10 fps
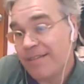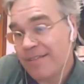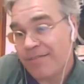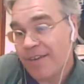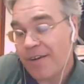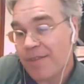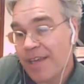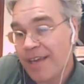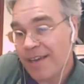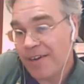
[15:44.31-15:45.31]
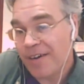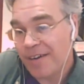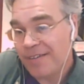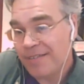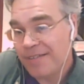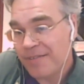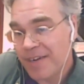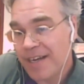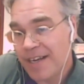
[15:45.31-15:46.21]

children aren't thinking at all, right?